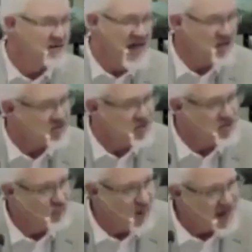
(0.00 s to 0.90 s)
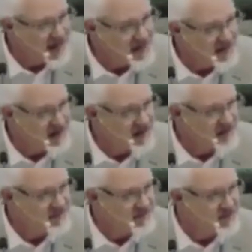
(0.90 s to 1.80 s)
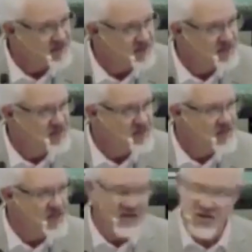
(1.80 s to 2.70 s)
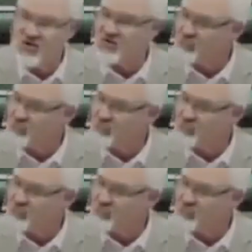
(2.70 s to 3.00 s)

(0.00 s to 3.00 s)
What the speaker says: That's just wacky stuff. It is the